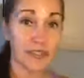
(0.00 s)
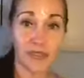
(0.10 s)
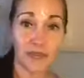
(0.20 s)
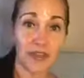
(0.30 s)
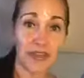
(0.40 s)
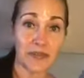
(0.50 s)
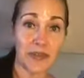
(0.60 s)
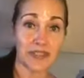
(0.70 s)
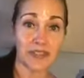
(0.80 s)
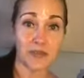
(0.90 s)
to a friend of
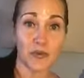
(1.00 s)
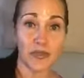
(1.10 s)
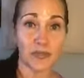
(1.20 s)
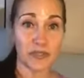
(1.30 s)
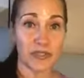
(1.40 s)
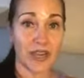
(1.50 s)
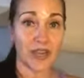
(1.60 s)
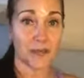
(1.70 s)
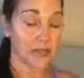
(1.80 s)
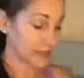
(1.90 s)
mine this morning. We were
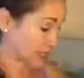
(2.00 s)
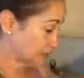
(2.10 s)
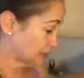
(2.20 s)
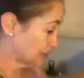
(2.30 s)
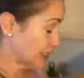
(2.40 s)
talking about that.